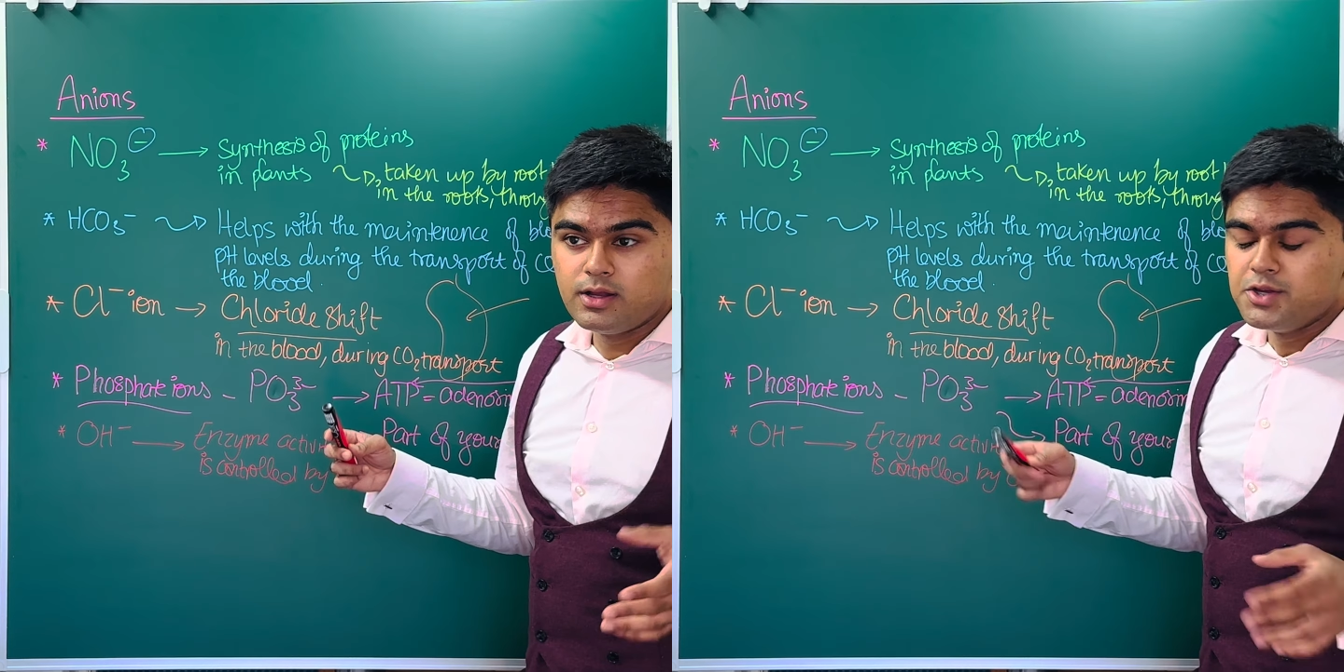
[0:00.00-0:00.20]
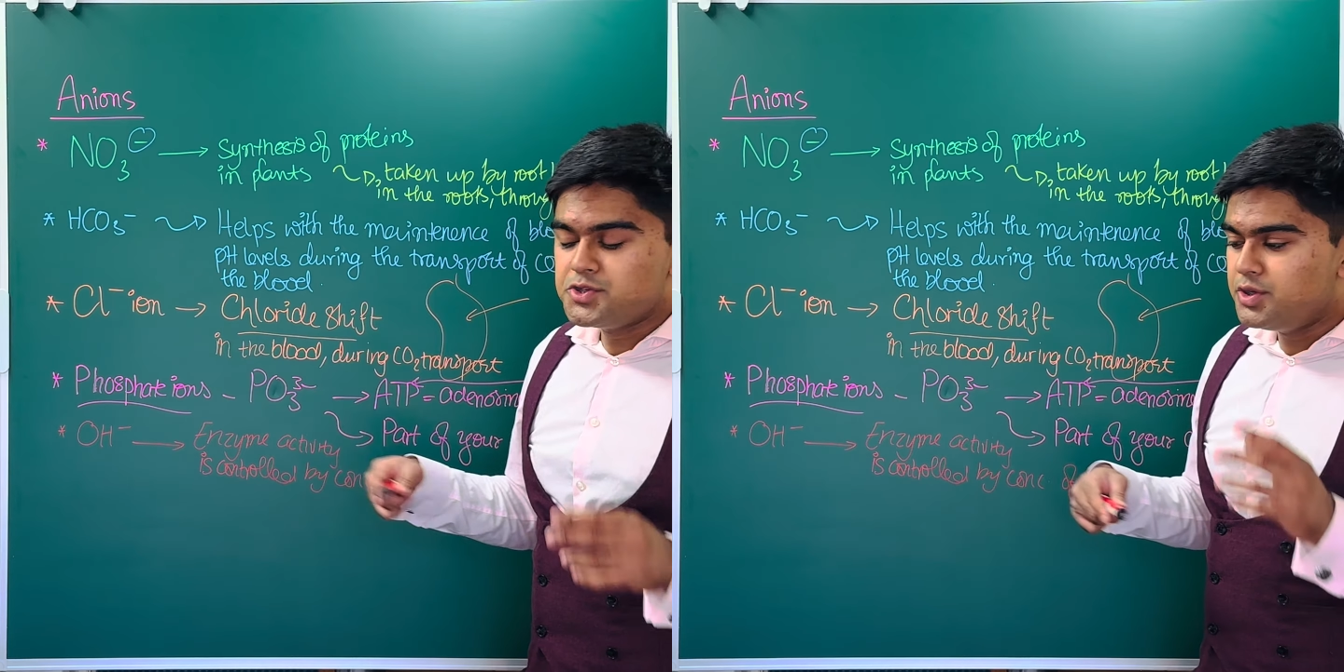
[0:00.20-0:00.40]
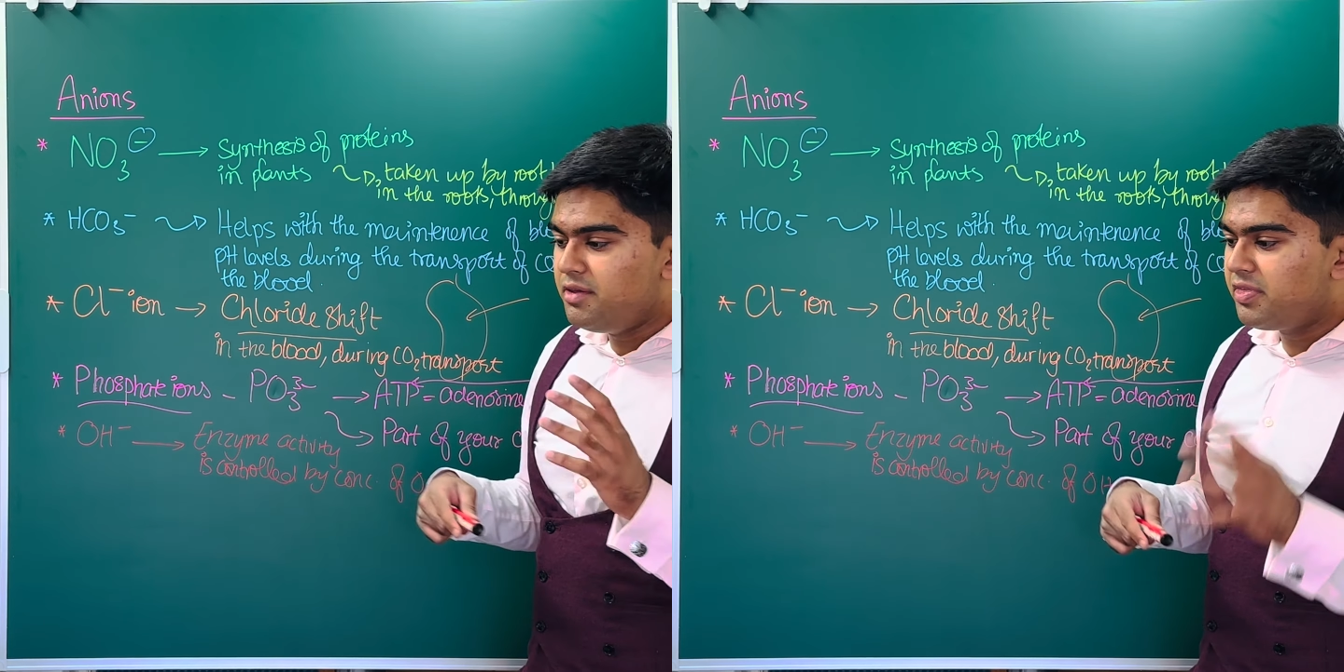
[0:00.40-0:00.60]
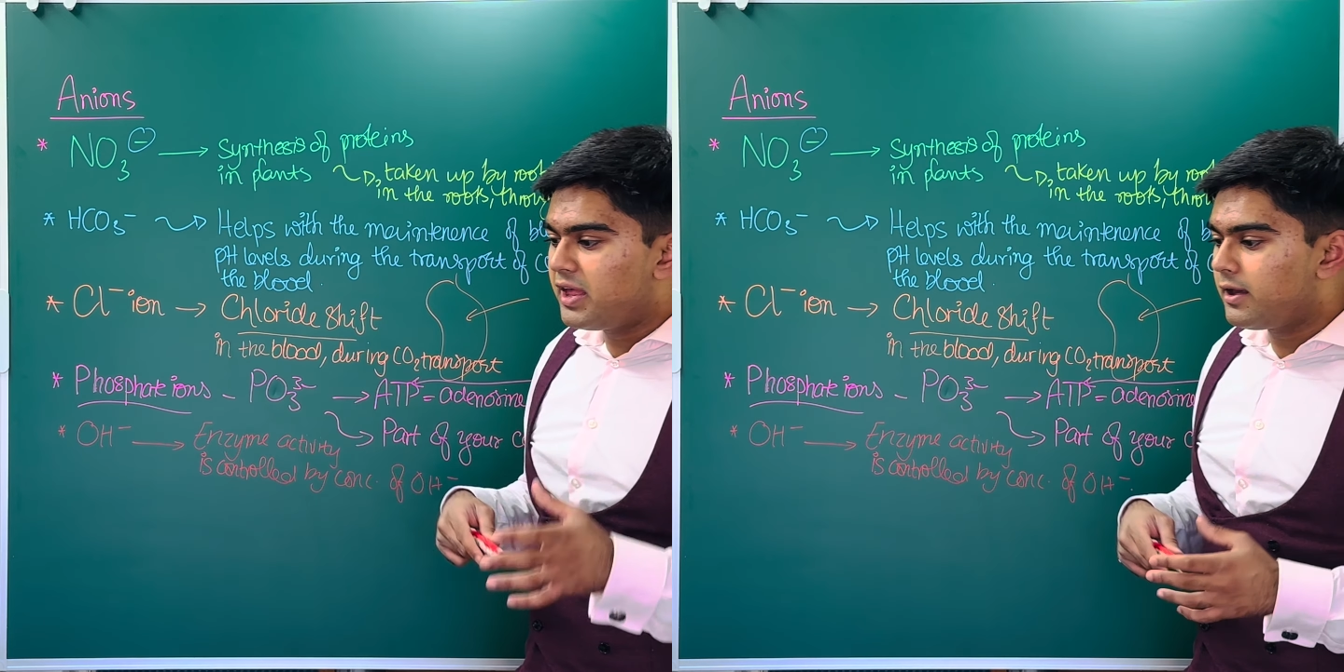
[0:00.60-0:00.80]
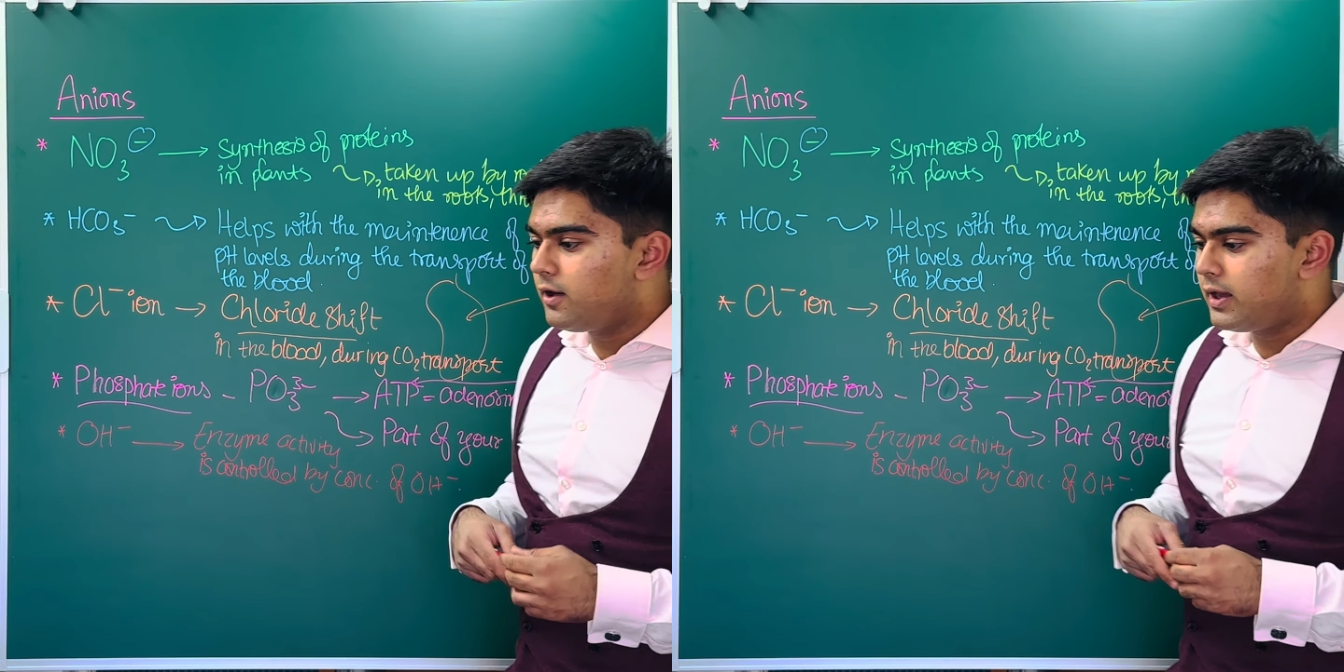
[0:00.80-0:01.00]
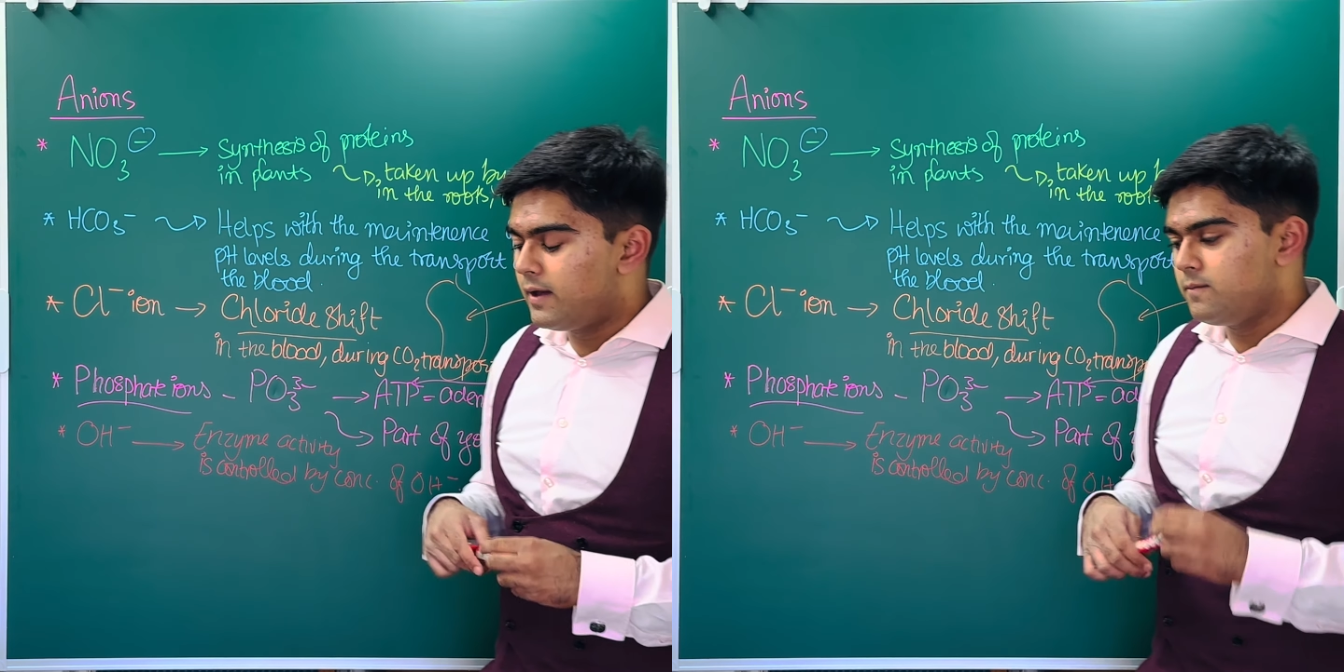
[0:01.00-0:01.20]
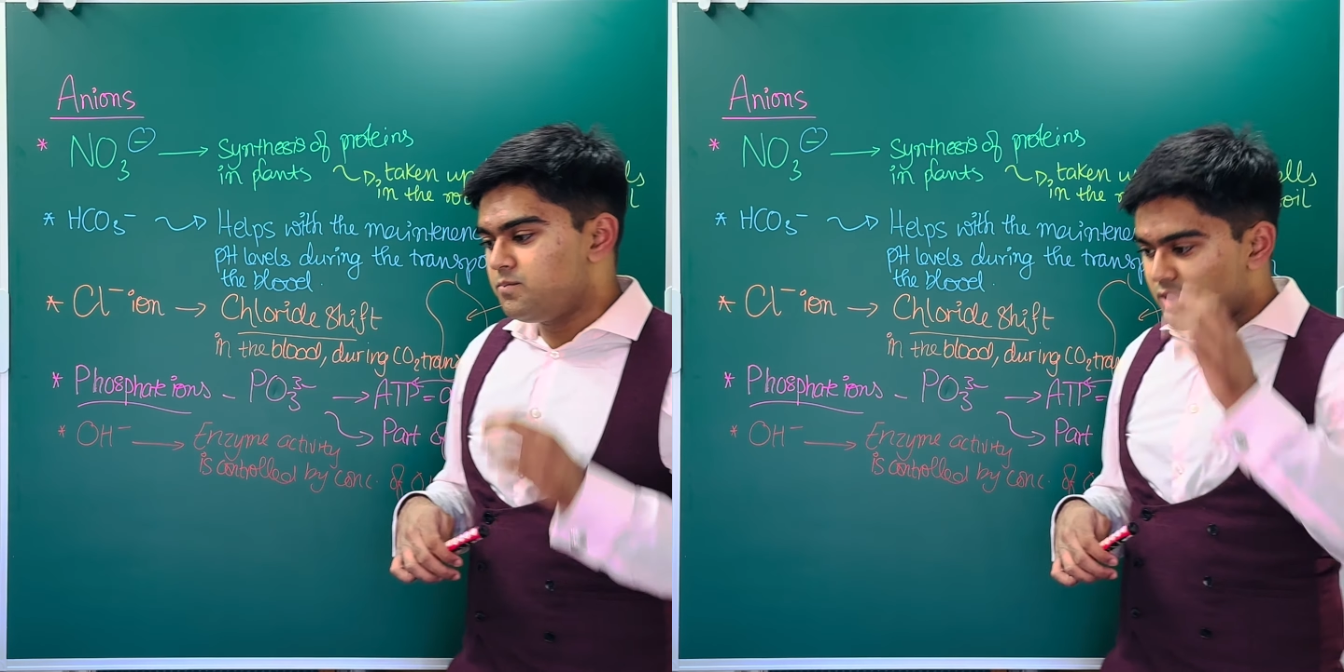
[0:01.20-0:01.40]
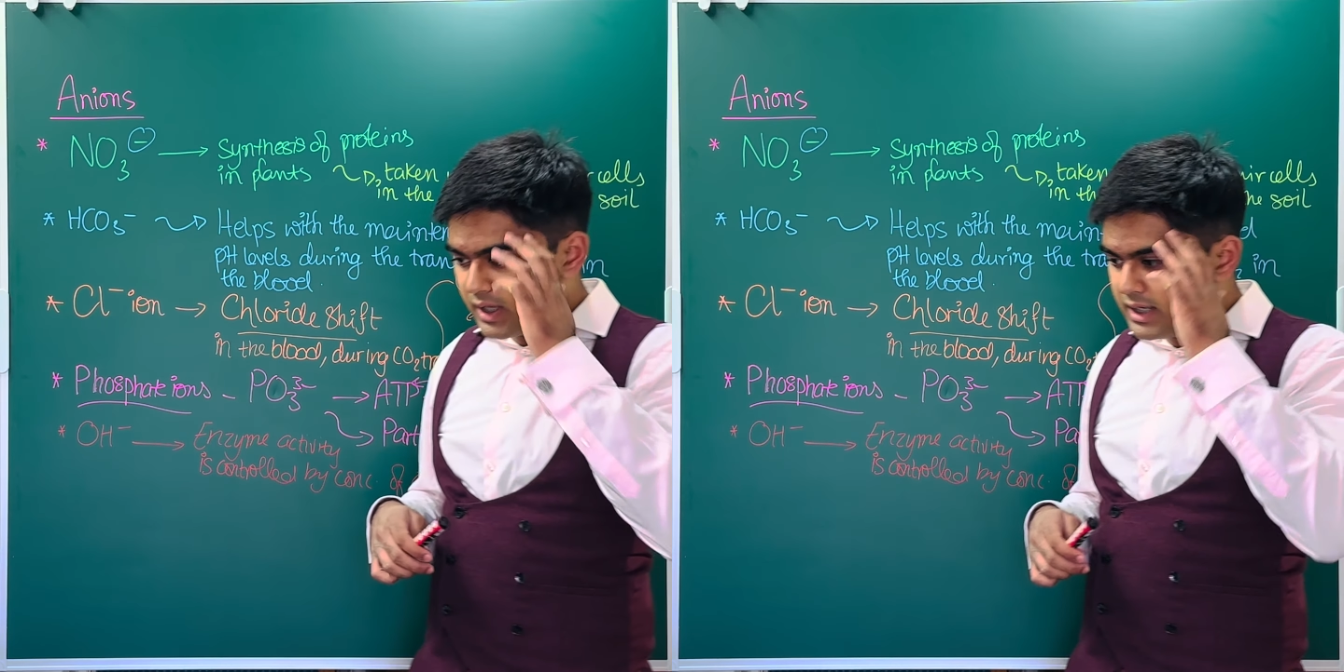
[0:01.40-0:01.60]
So you think, okay,
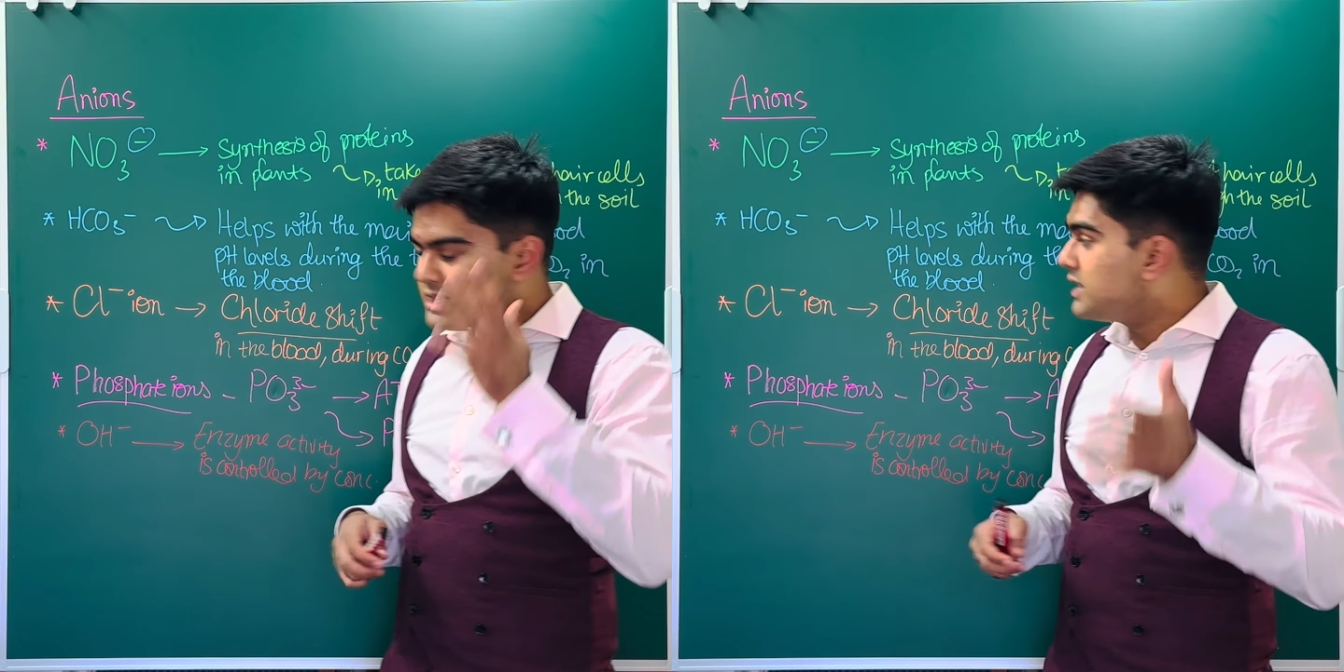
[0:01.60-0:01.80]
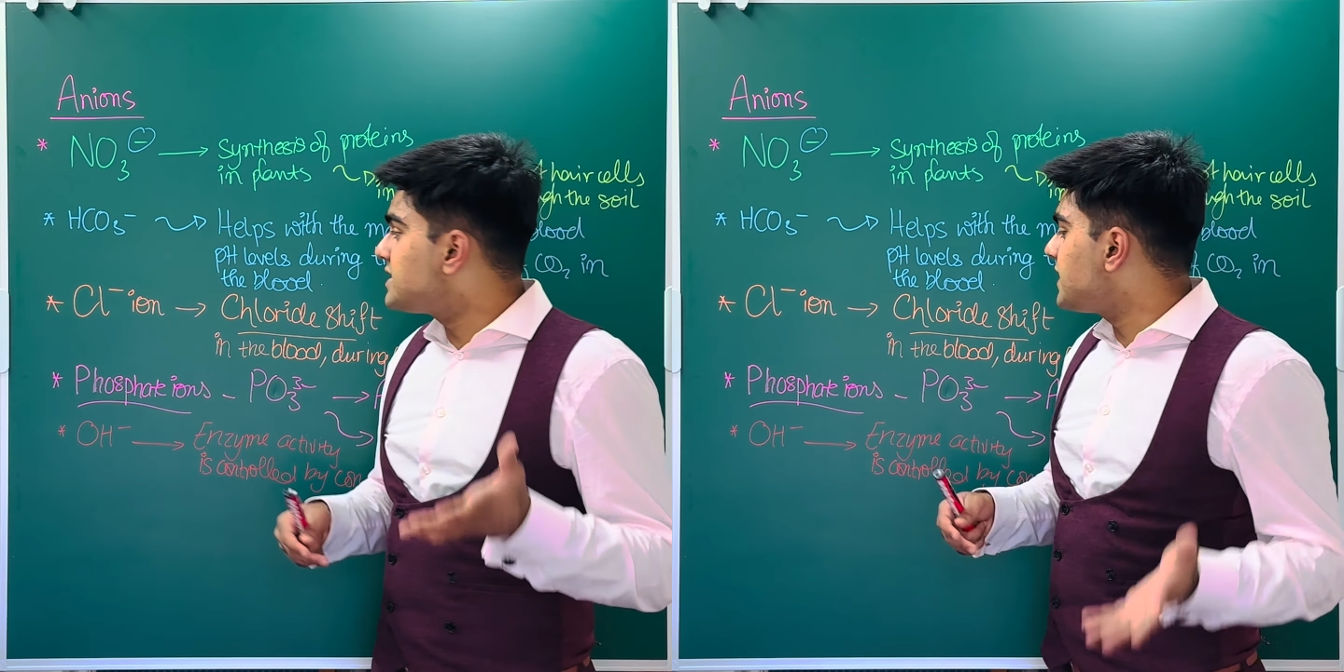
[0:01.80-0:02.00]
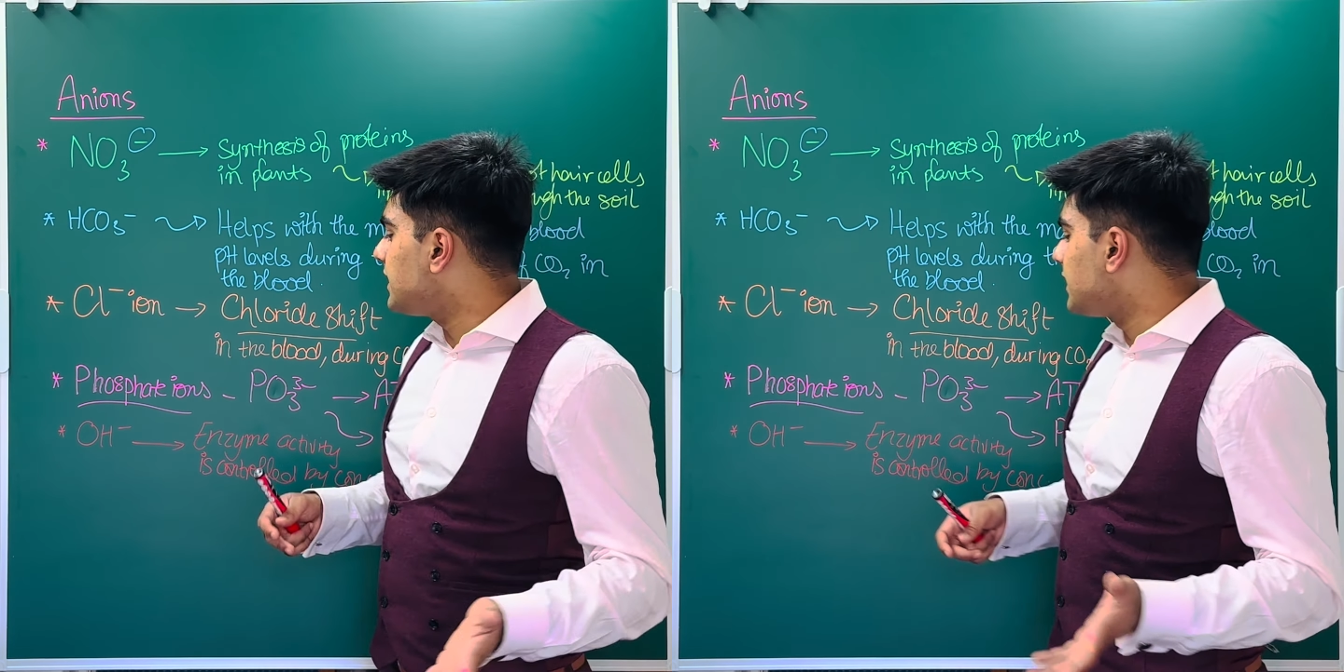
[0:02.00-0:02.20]
let's take an